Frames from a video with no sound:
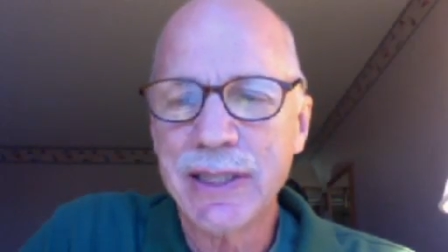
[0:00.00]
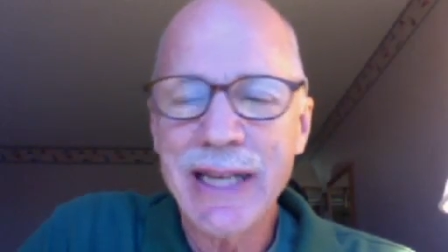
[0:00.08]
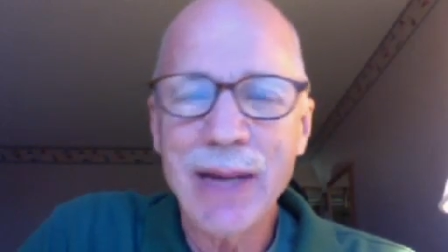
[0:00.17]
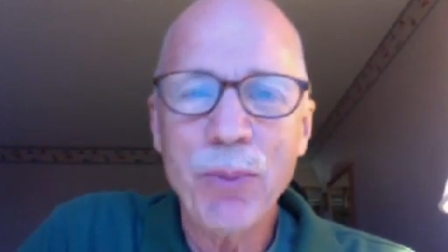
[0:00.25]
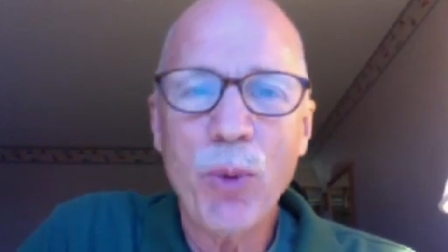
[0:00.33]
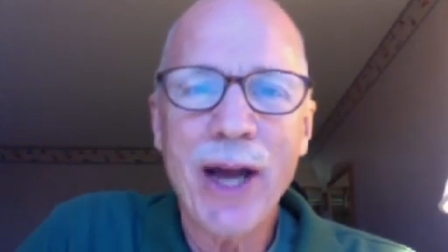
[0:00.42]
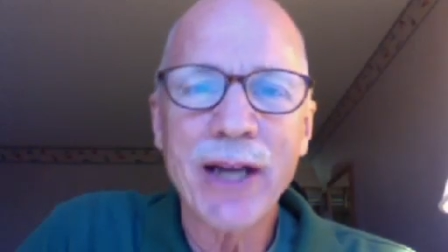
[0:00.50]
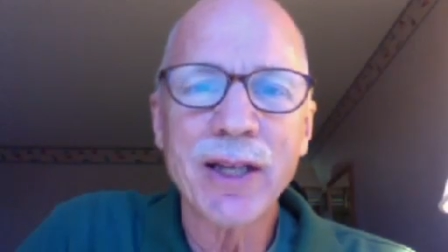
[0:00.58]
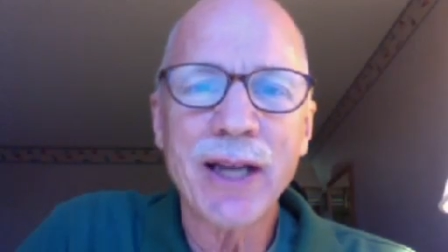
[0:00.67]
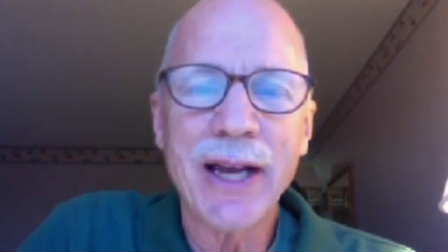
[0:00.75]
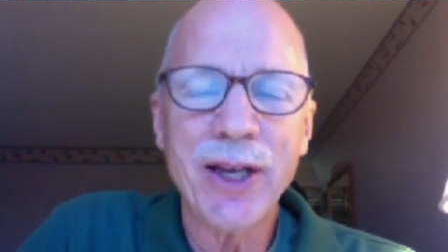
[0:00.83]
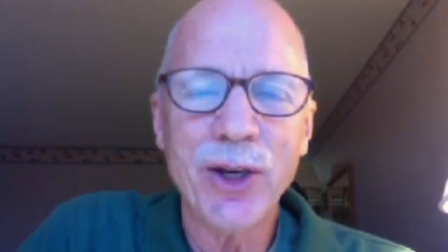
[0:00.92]
Deb
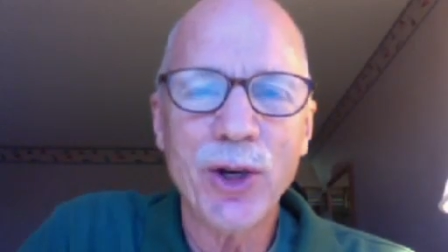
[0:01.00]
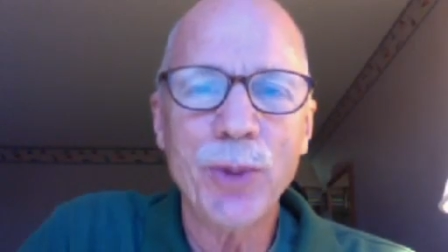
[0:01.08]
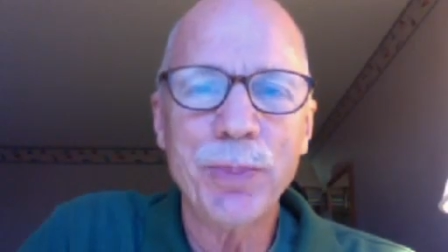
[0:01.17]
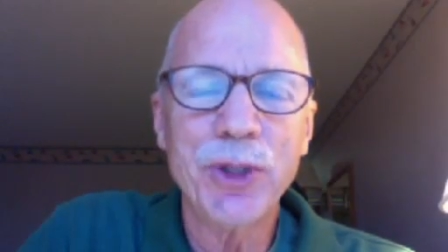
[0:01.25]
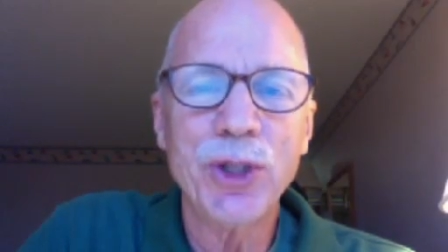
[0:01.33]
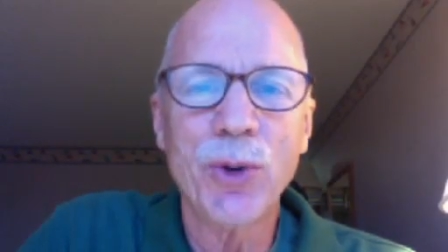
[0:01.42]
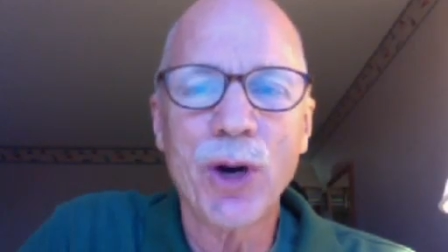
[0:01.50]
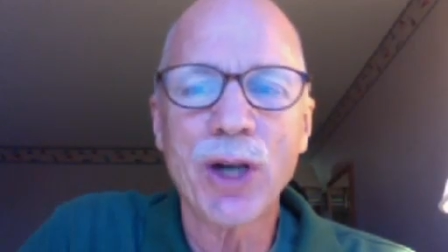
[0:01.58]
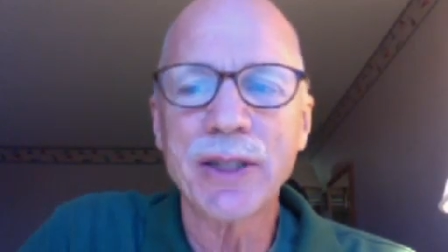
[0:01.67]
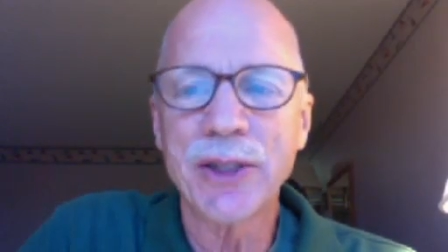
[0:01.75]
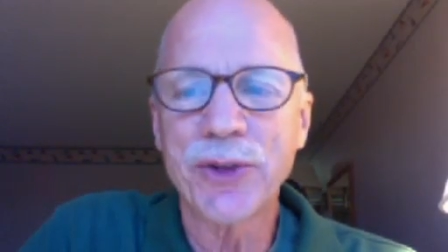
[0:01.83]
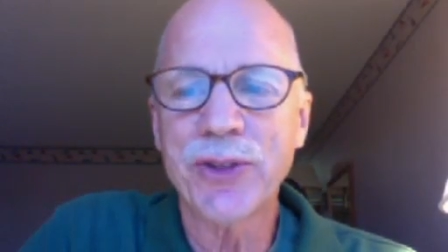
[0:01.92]
Weigel, I hope you are
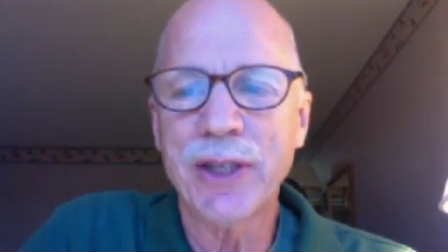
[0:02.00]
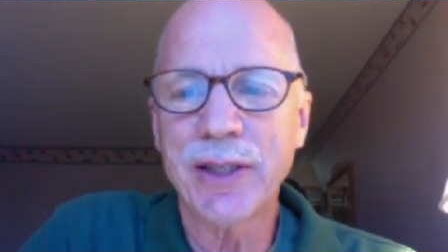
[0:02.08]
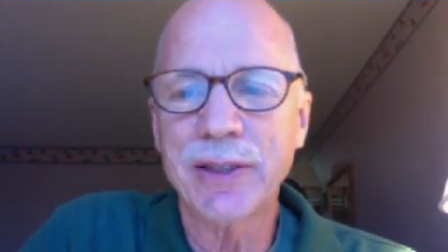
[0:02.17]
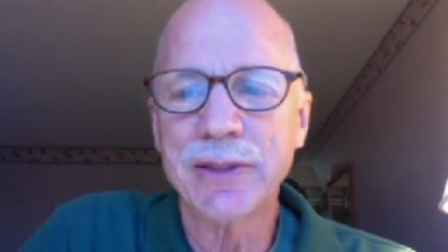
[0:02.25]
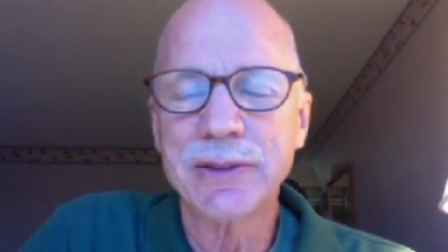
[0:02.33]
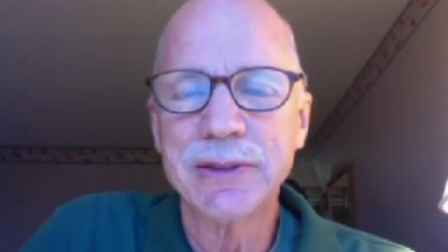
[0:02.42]
listening.